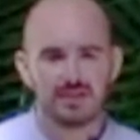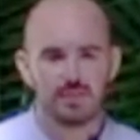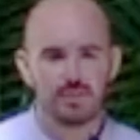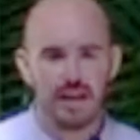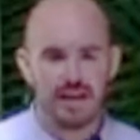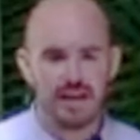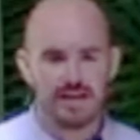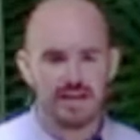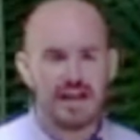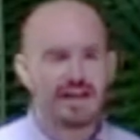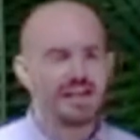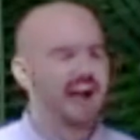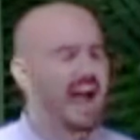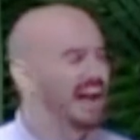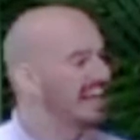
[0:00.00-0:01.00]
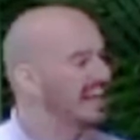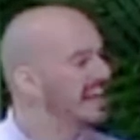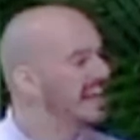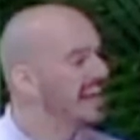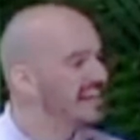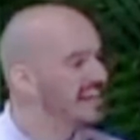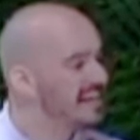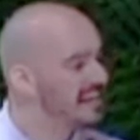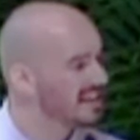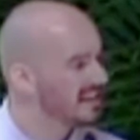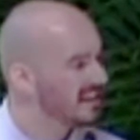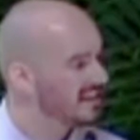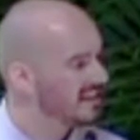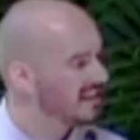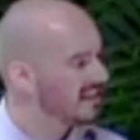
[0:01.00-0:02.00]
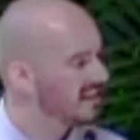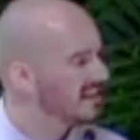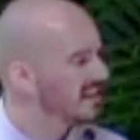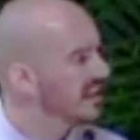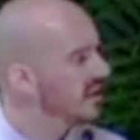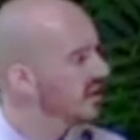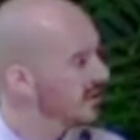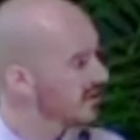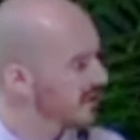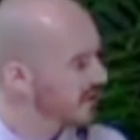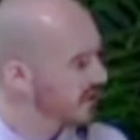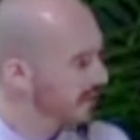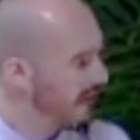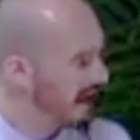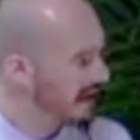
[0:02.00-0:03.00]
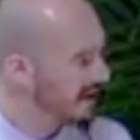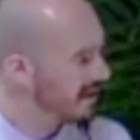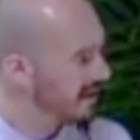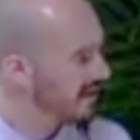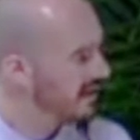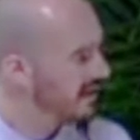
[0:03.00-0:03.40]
wind, not in the earthquake,